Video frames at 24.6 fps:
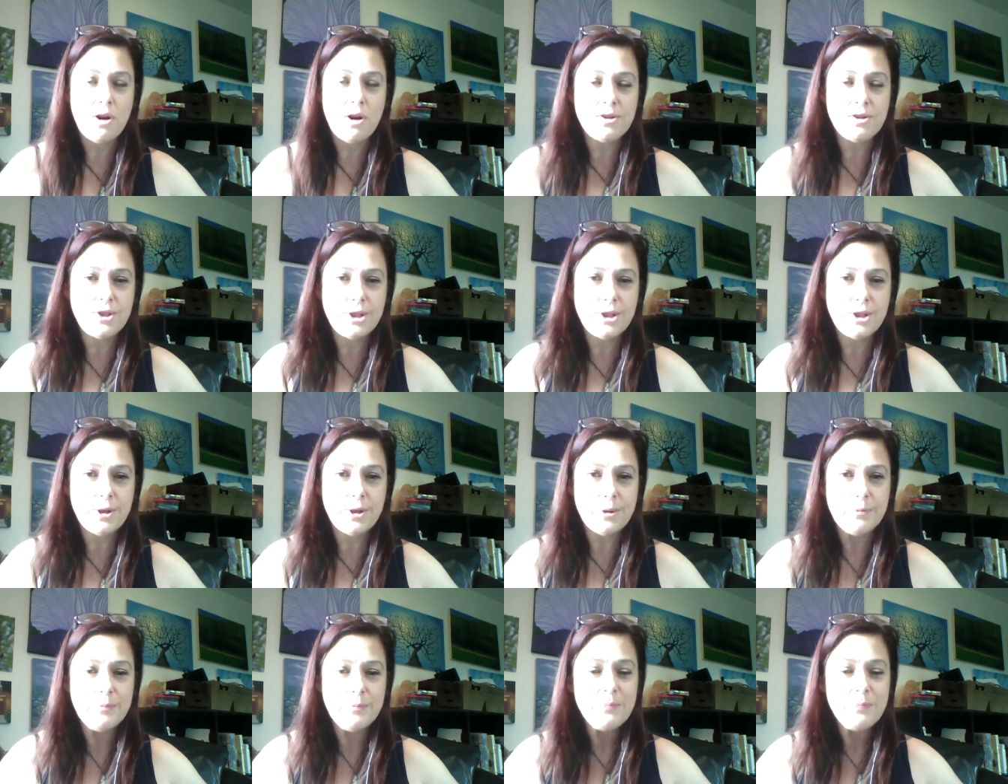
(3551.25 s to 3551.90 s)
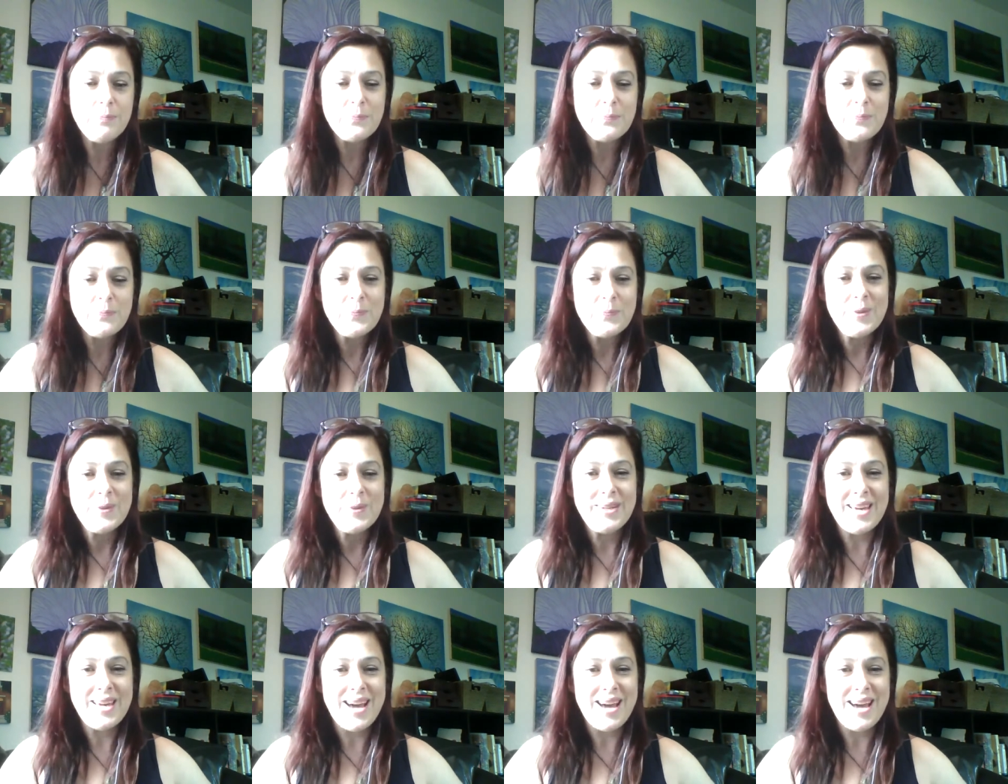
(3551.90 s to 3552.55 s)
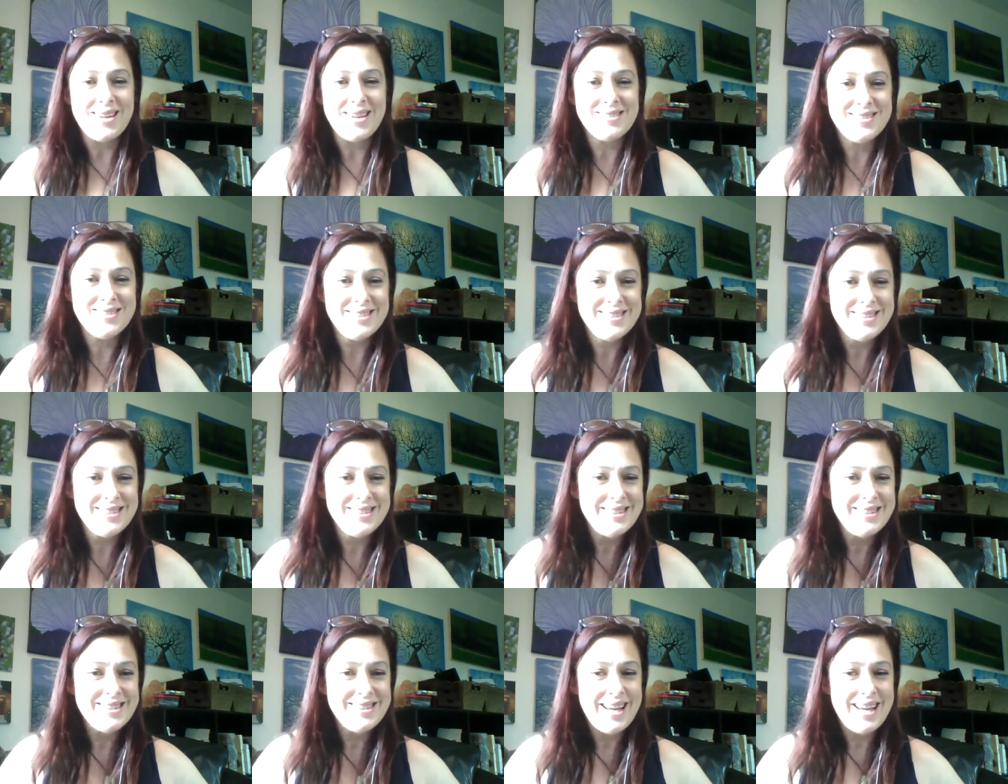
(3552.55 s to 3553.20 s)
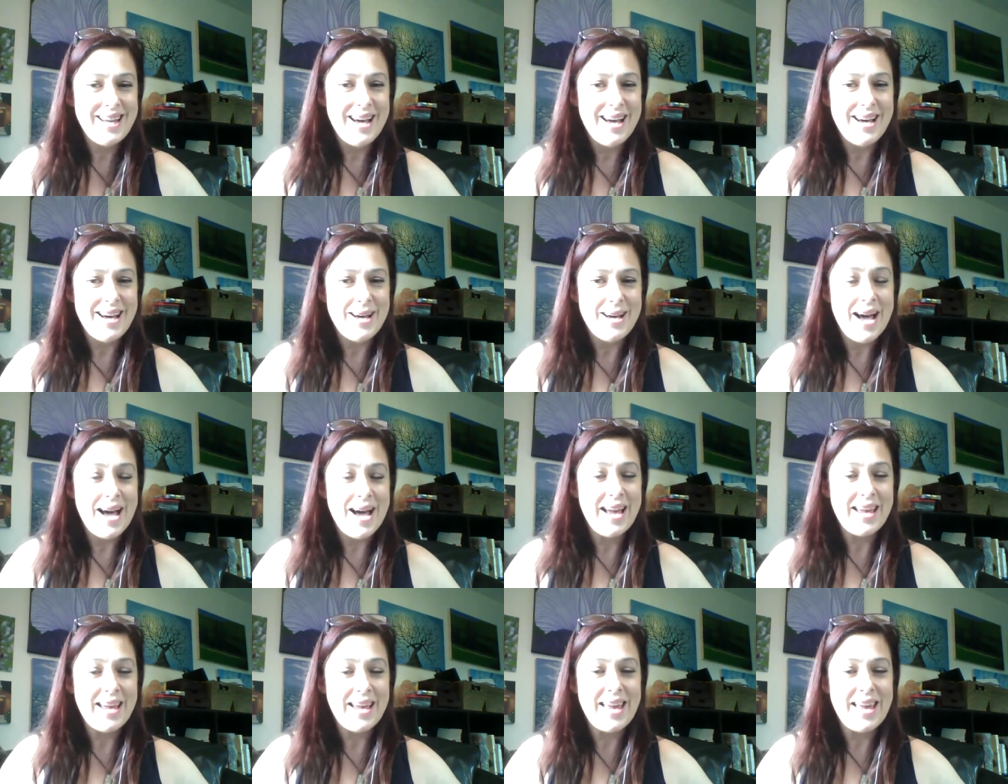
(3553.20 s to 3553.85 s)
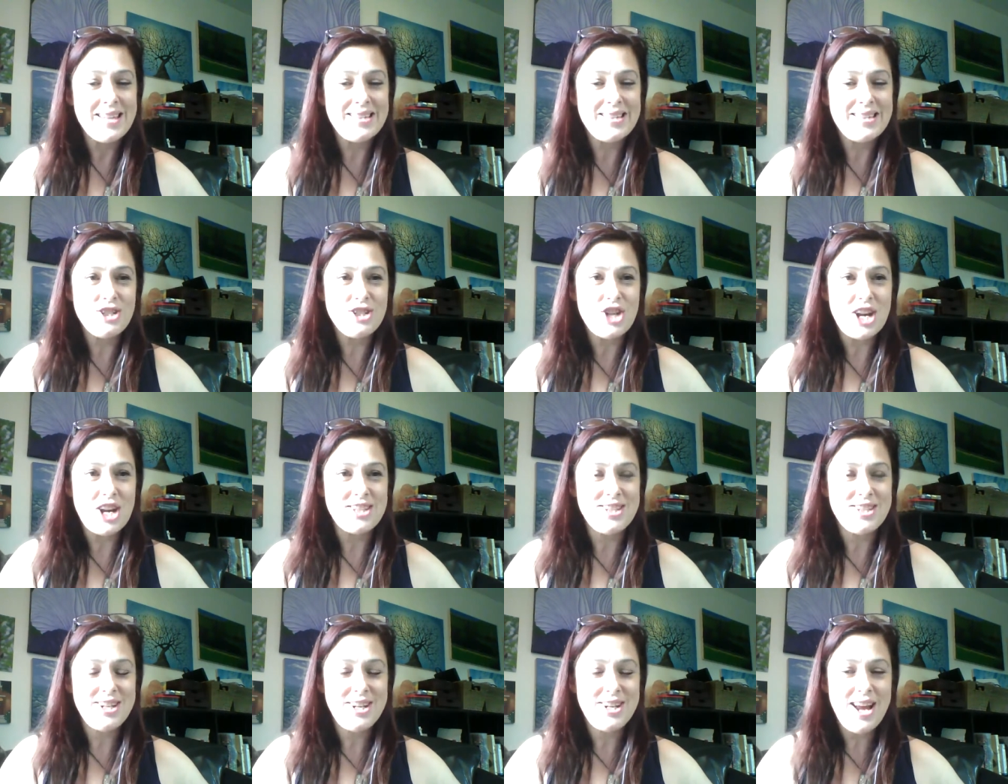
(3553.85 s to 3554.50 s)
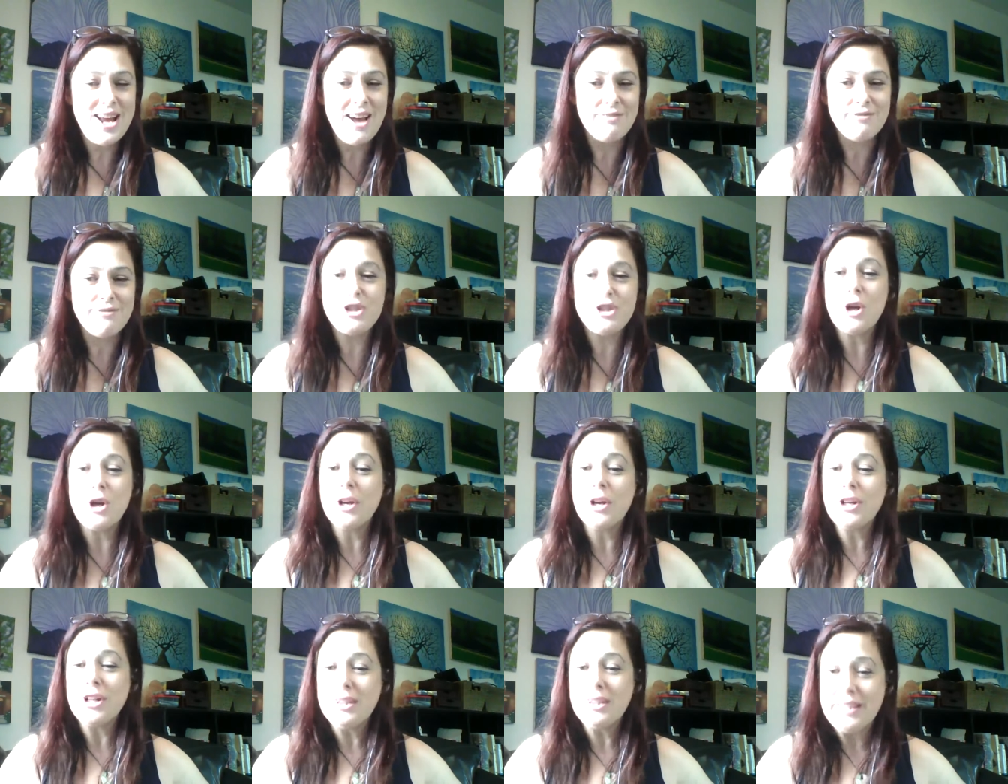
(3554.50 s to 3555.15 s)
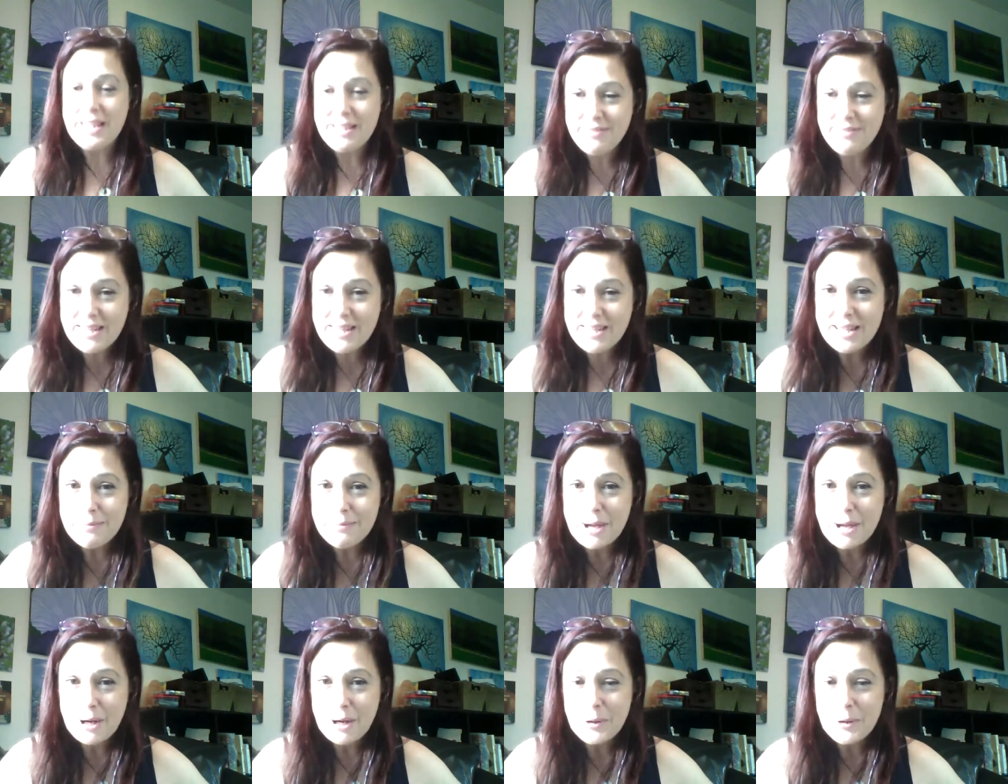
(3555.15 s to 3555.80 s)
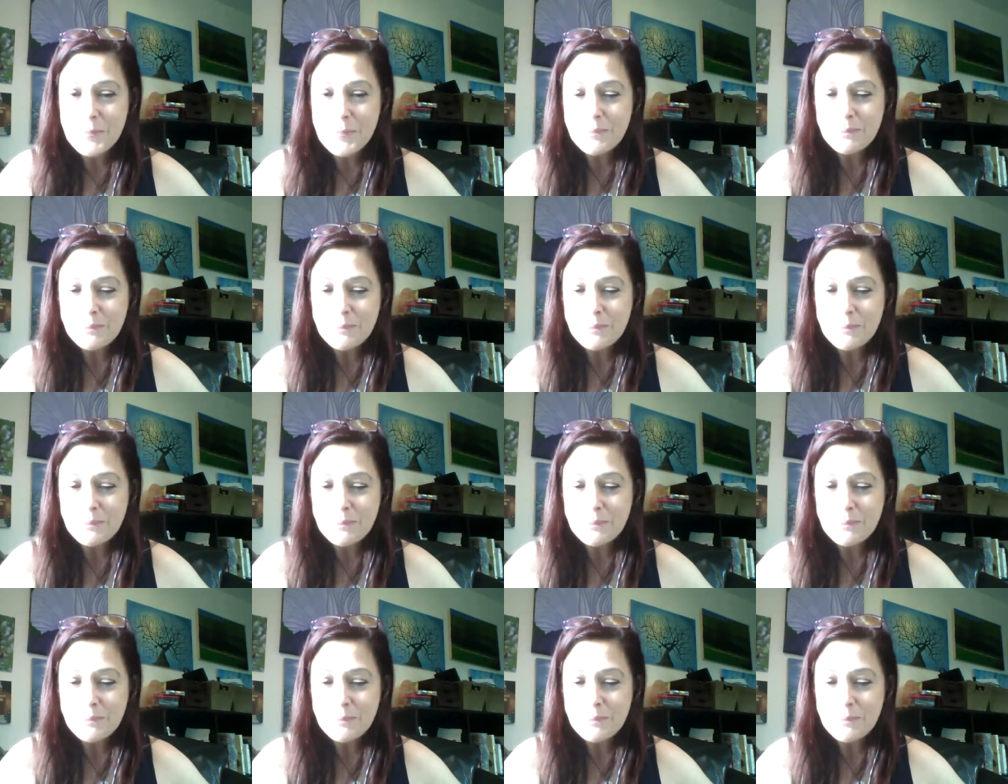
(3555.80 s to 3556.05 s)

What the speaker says: So yeah, I can't suggest it enough. So I'm going to leave the email